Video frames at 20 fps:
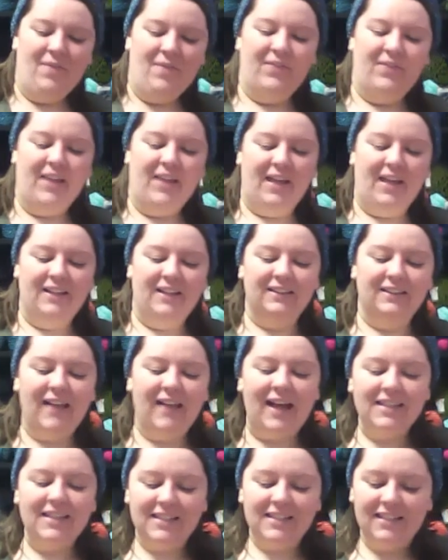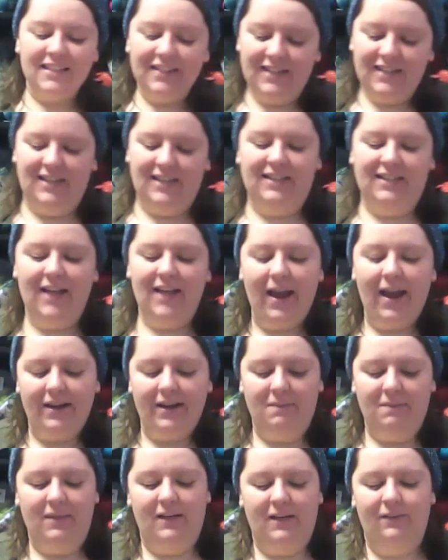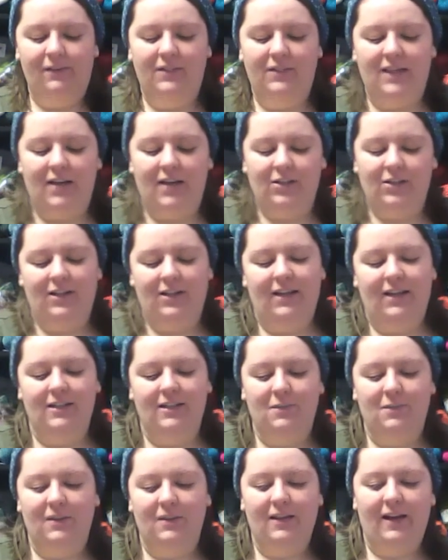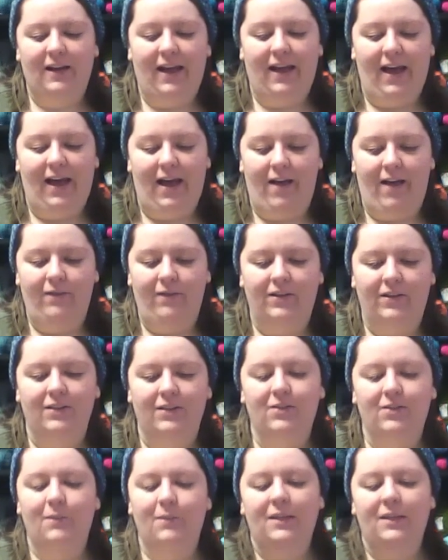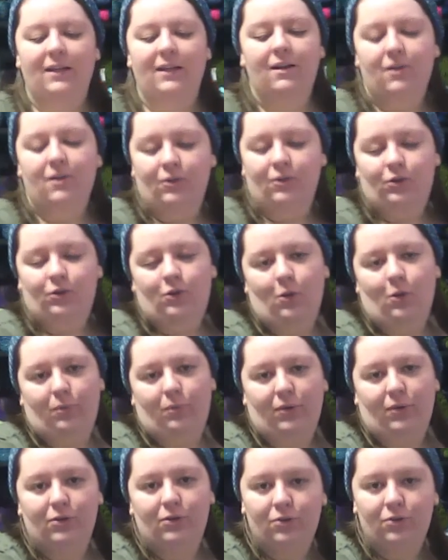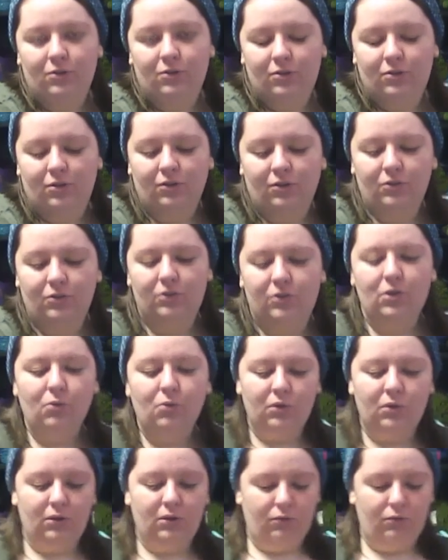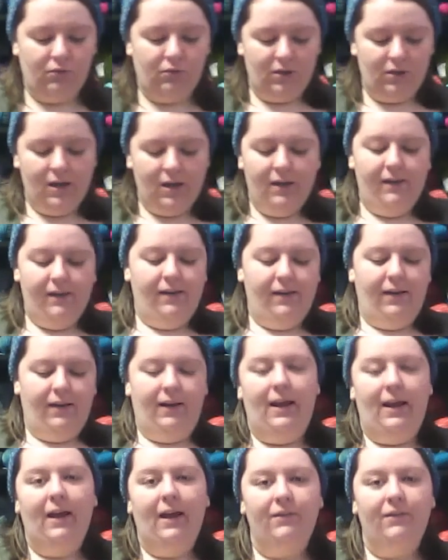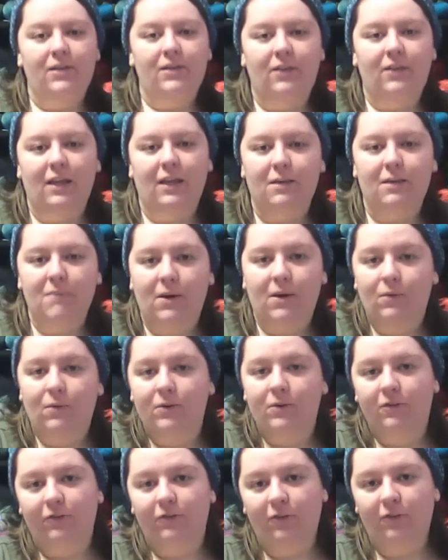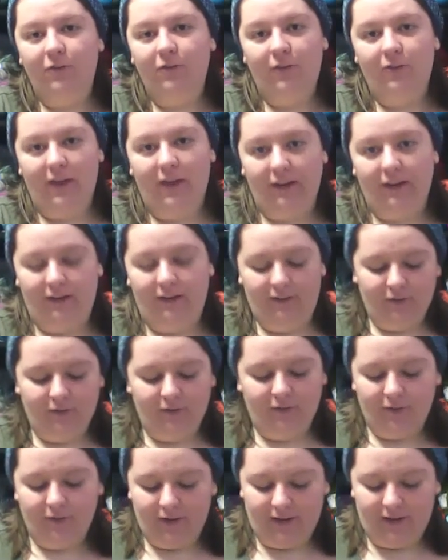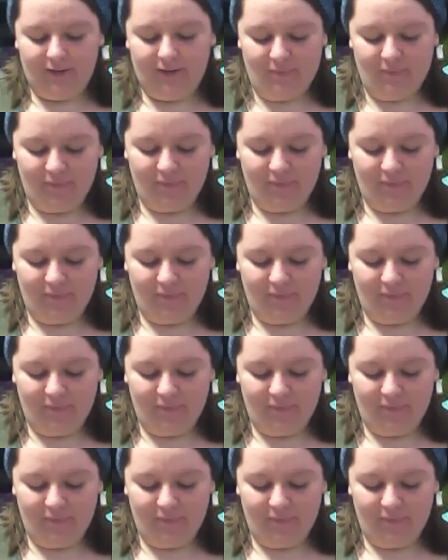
The last tiny bit of stash enhancement that I have is something so precious, so cute, and I have to thank my wonderful fella for it.